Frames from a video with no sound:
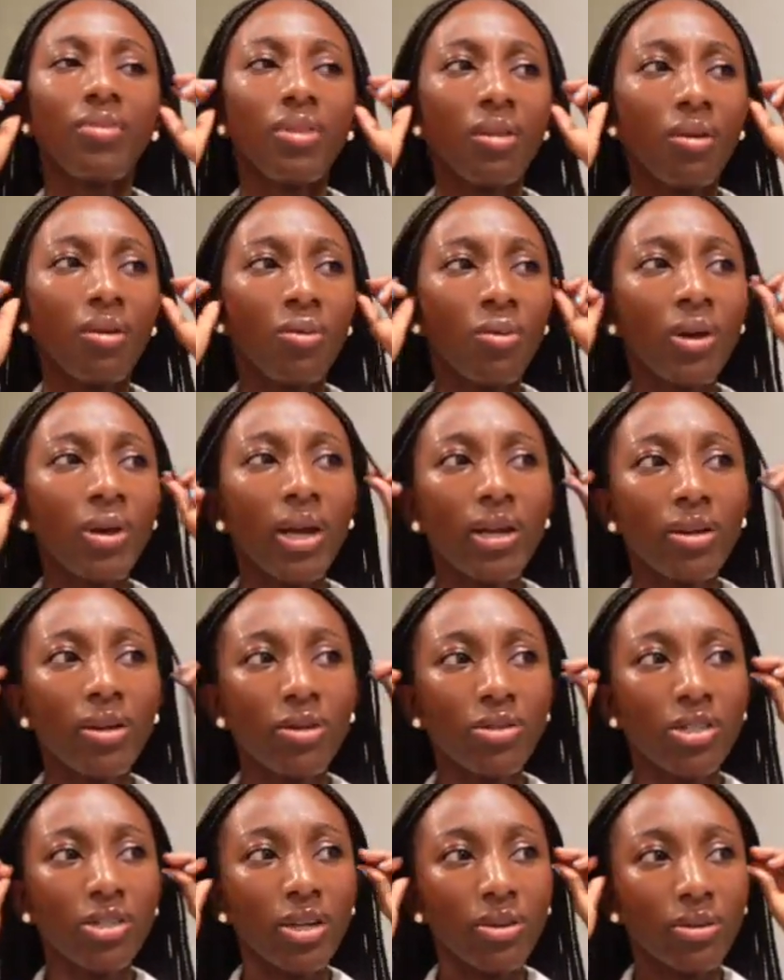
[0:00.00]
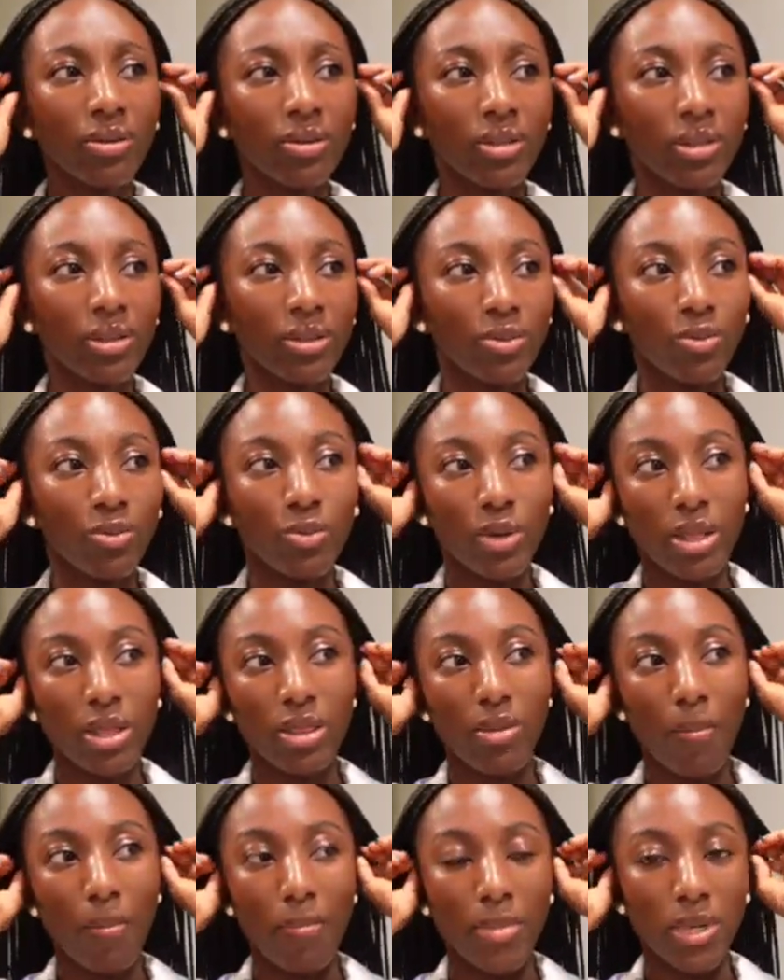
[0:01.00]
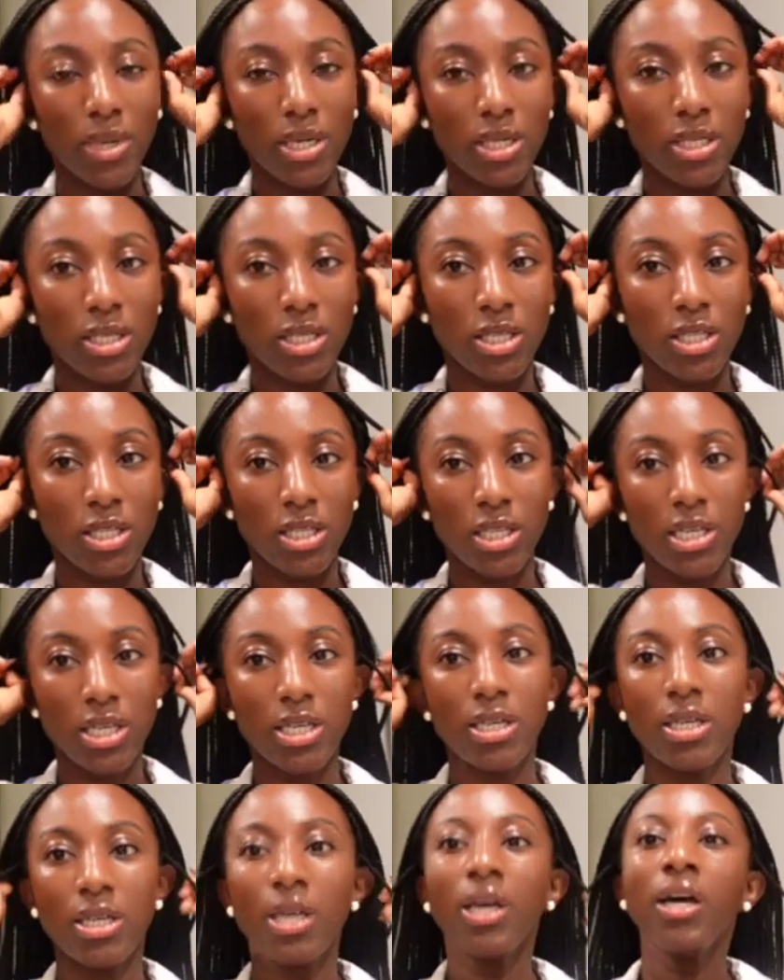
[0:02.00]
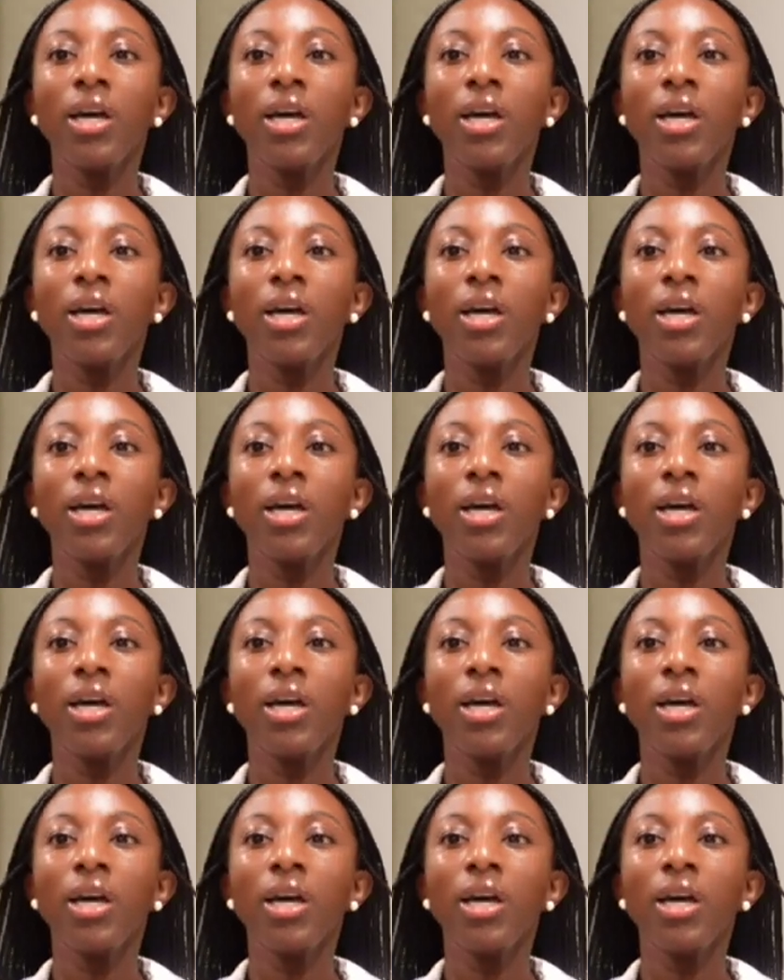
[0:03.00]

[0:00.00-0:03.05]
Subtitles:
what I do generally with my skin.